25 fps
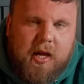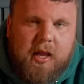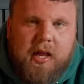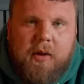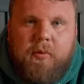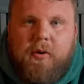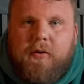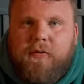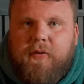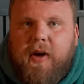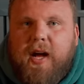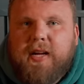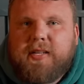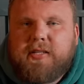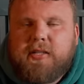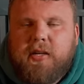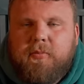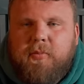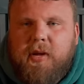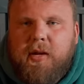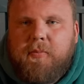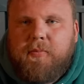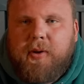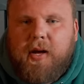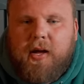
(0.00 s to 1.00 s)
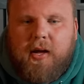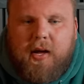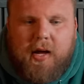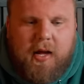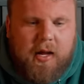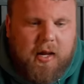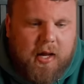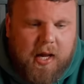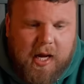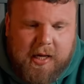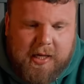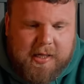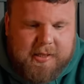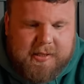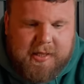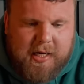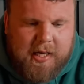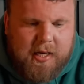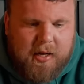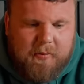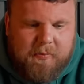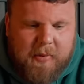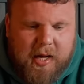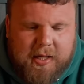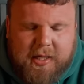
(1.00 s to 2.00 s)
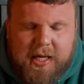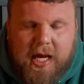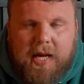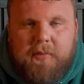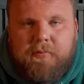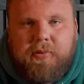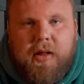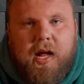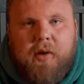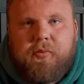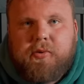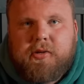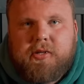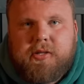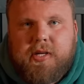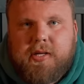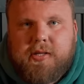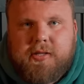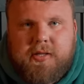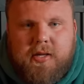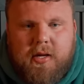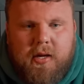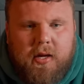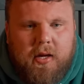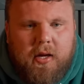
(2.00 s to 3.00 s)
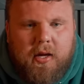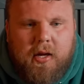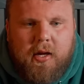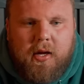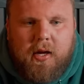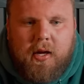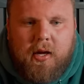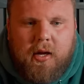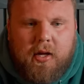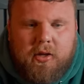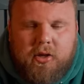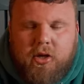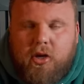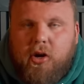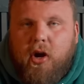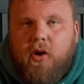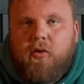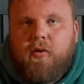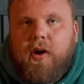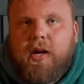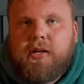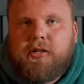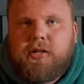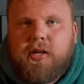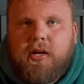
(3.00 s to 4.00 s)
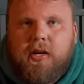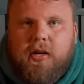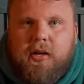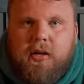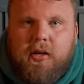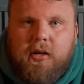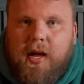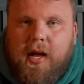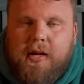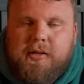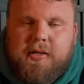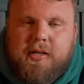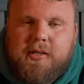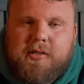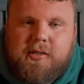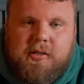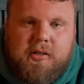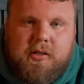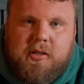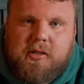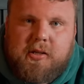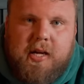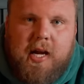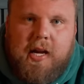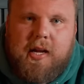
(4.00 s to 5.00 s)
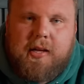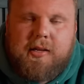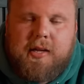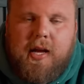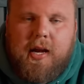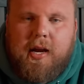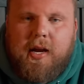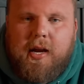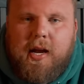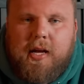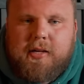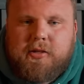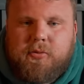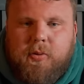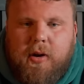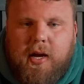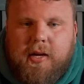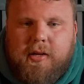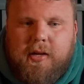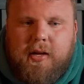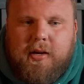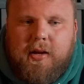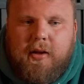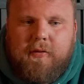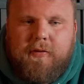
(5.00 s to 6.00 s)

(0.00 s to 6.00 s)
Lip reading: Yeah, they were faster than me, but like I said, my game plan was just do not rush it and just get it done, and that's what I did.